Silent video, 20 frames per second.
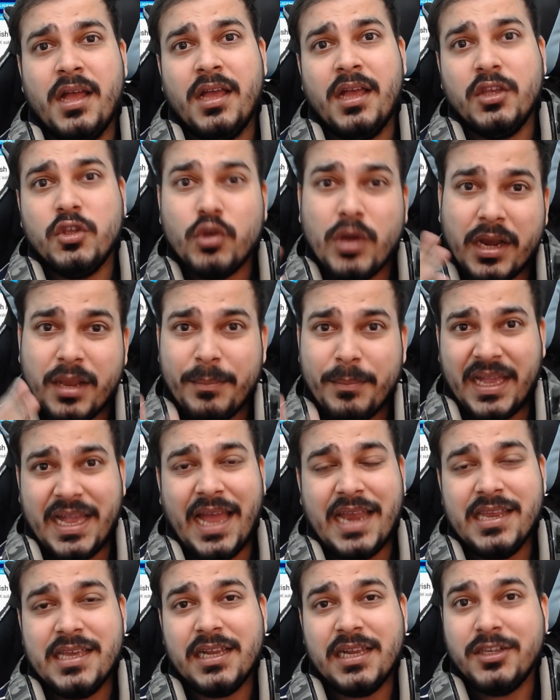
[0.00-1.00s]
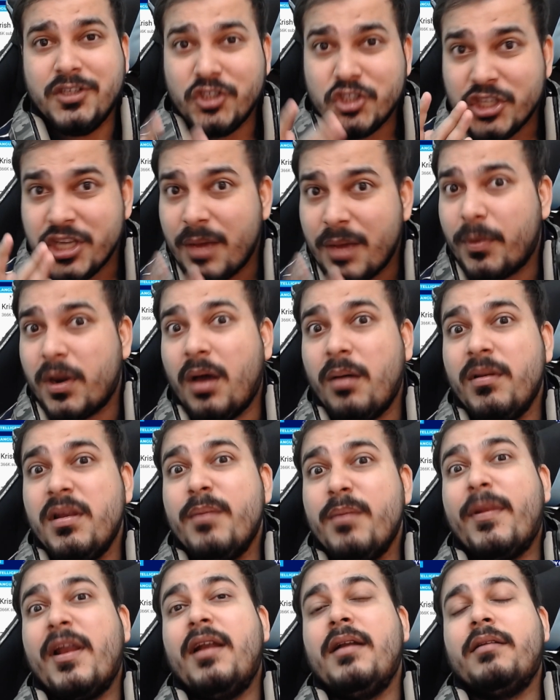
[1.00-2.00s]
You are a mechanical engineer, probably
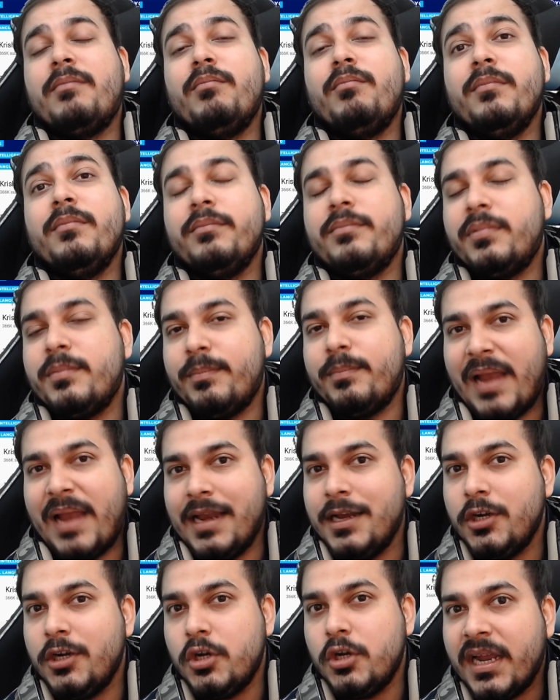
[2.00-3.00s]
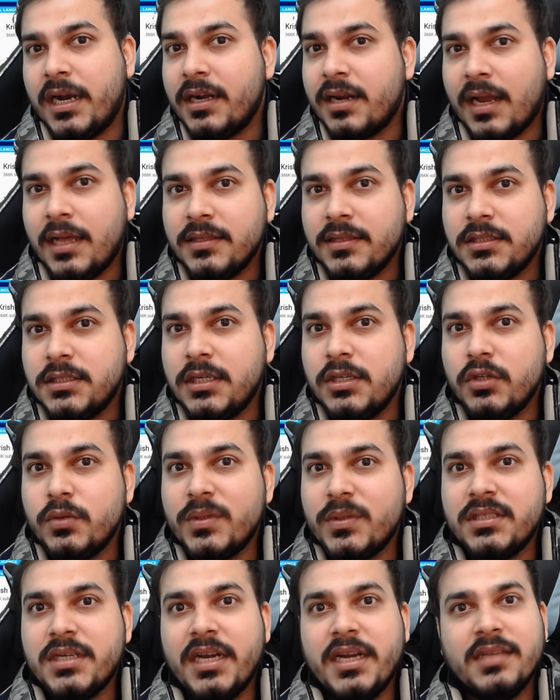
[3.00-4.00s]
planning to make a transition
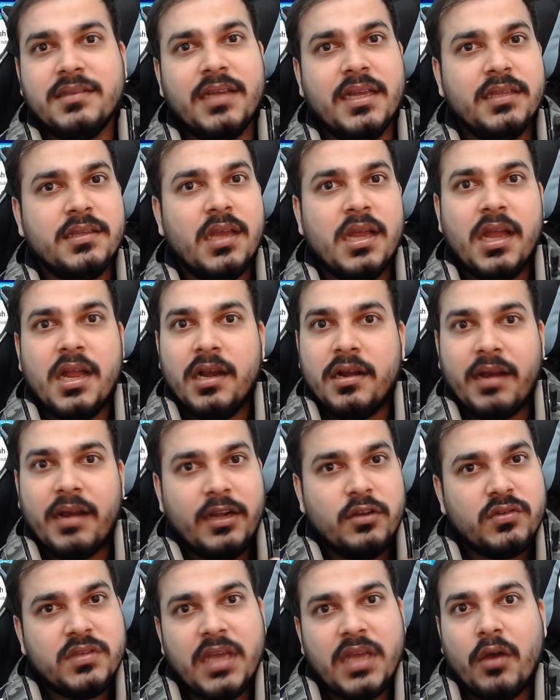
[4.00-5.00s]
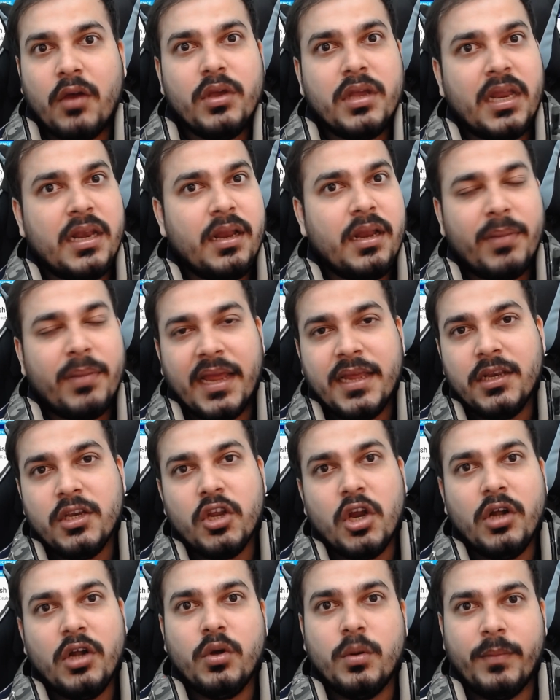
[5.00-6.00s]
towards data science. Try to see how you can apply in
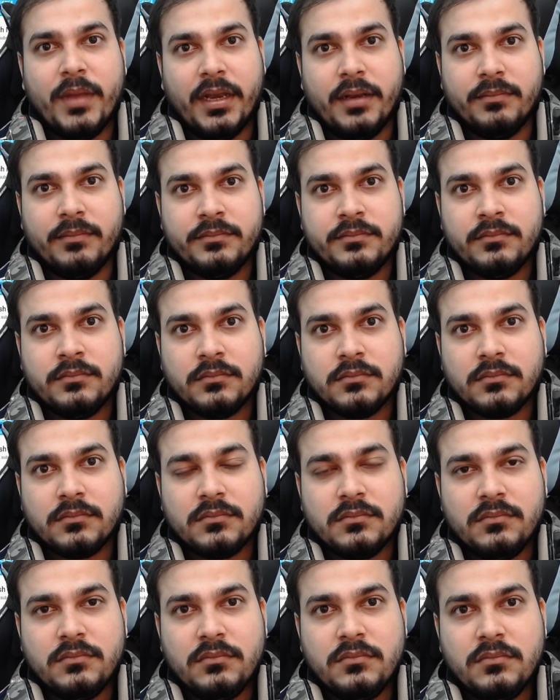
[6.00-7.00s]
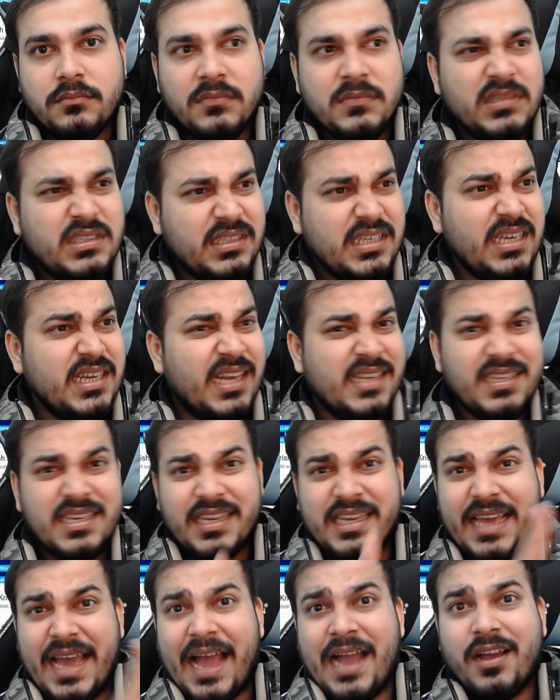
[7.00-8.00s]
your domain. See, guys, in
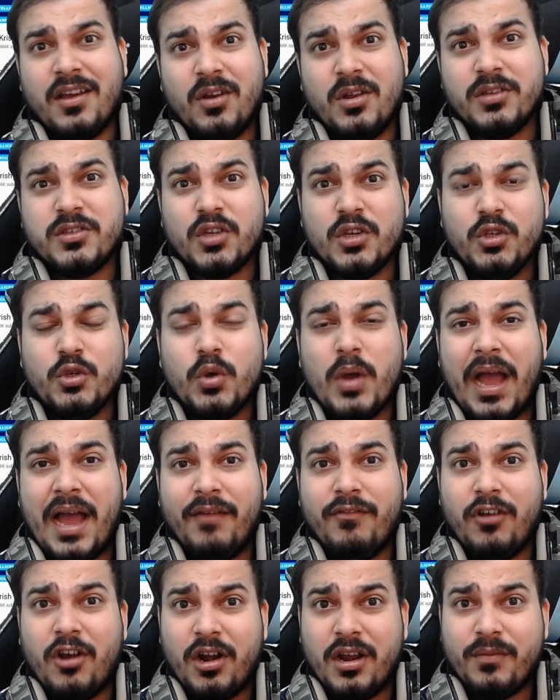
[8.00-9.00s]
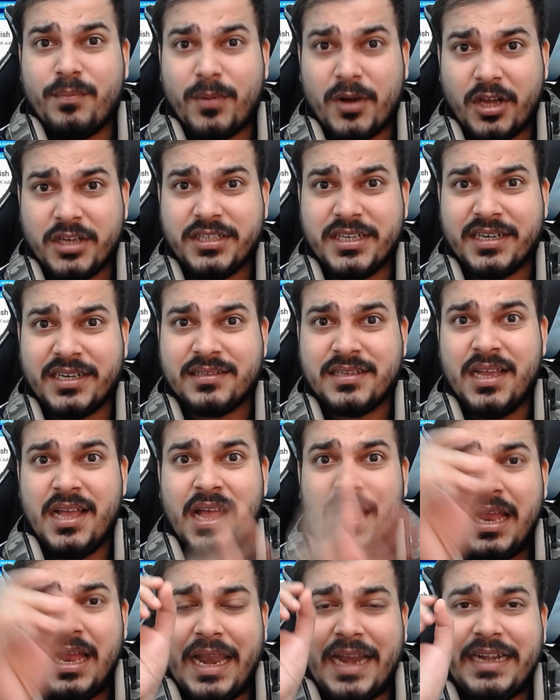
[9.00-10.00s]
Kaggle also, you have a lot of projects.
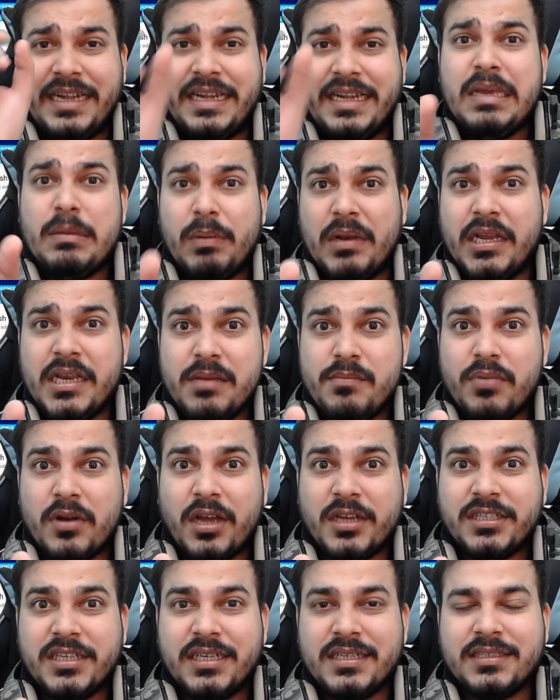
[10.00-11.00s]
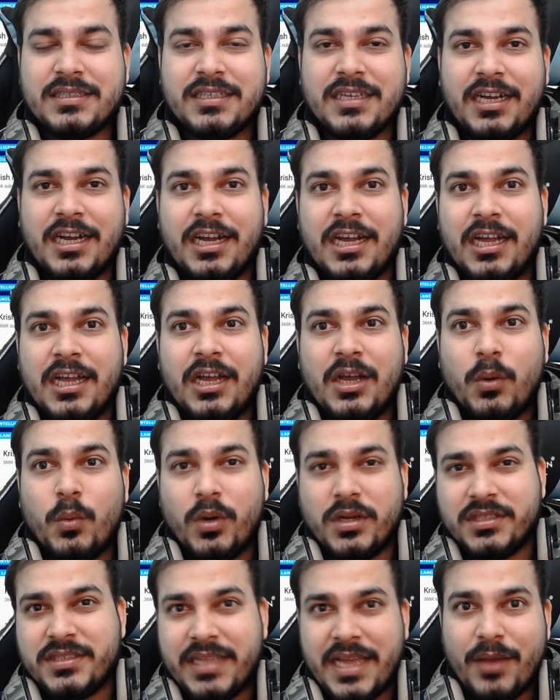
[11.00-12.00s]
Like deep learning projects
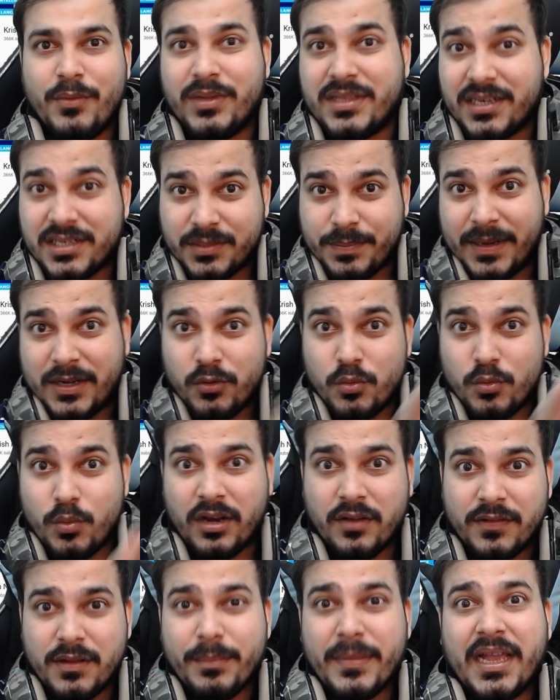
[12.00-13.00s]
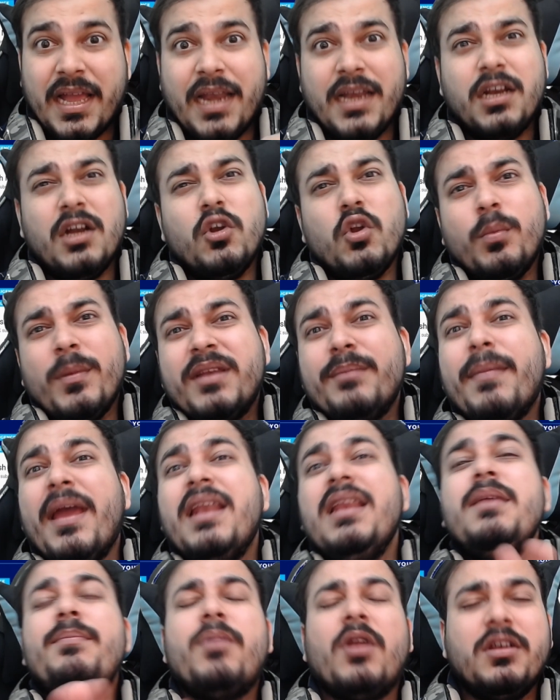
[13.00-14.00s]
was there with respect to one of the mechanical domain.
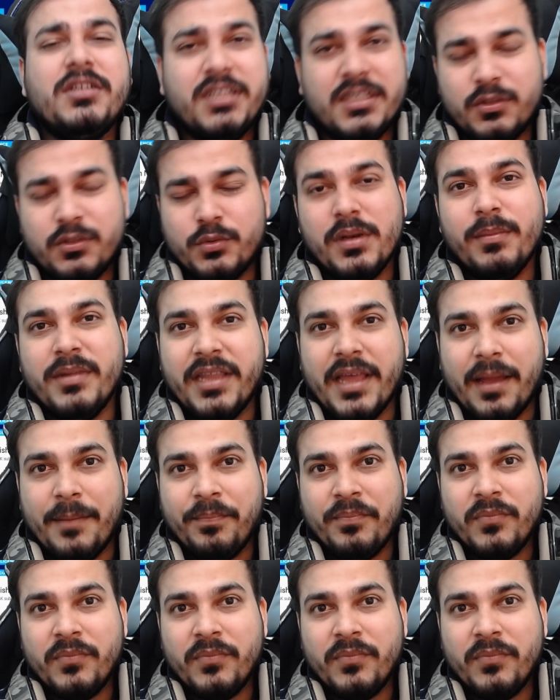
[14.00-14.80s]
Many projects will be there.